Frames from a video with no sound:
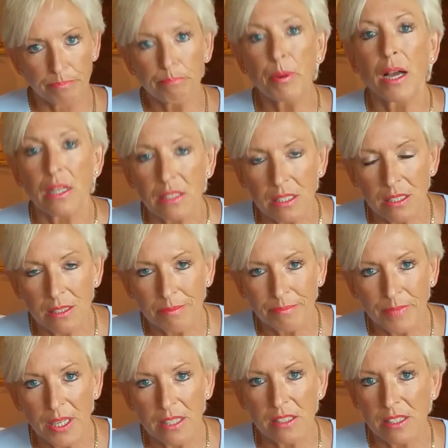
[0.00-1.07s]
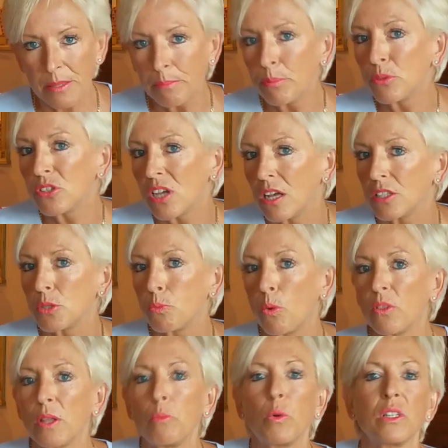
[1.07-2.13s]
But in simple terms,
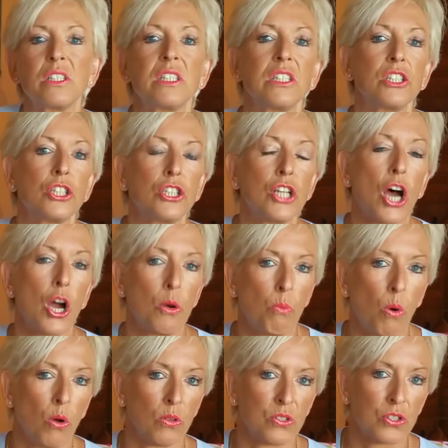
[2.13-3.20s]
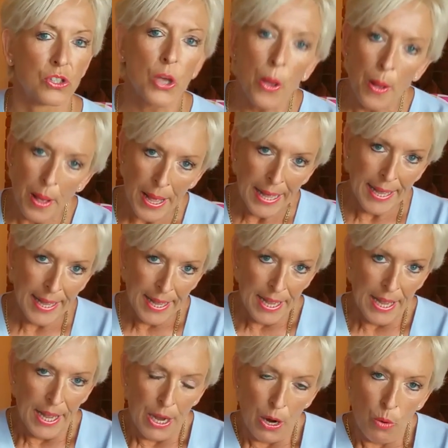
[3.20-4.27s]
what they wanted to know was,
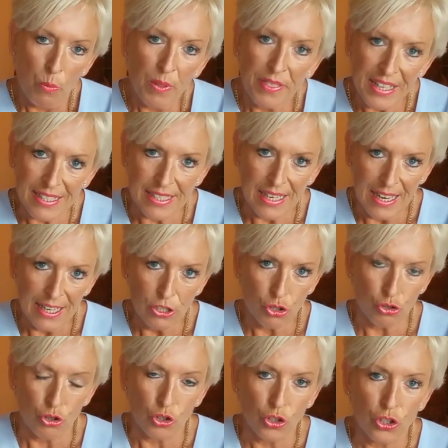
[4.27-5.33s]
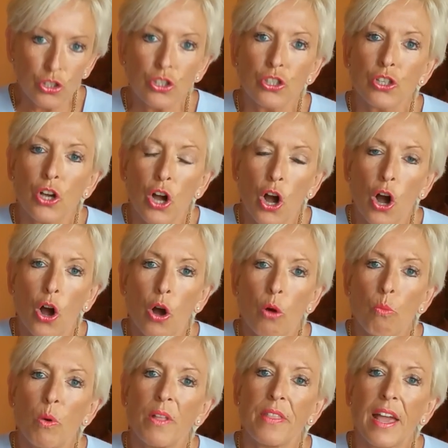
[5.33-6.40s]
with these electrons,
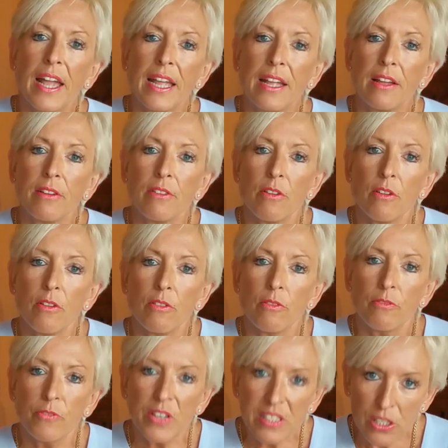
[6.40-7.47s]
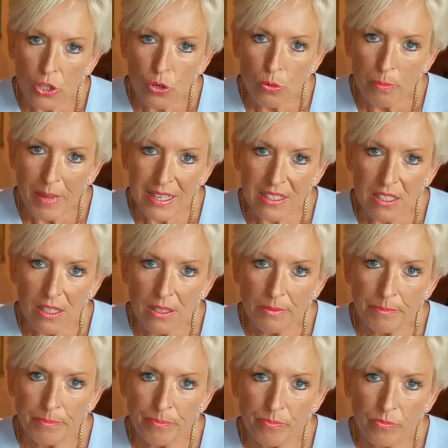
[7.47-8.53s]
were they physical matter?
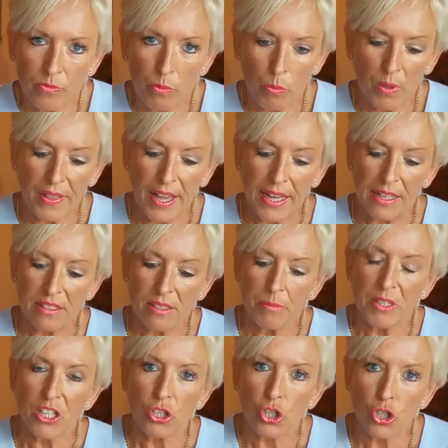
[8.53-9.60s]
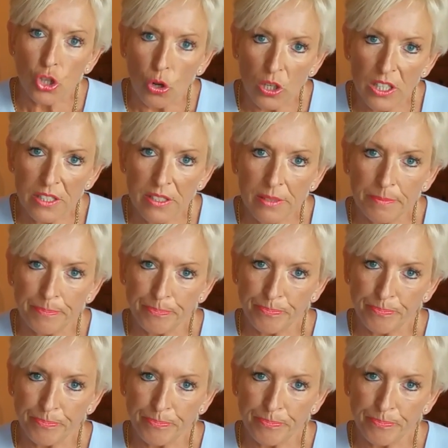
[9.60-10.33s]
Were they something solid?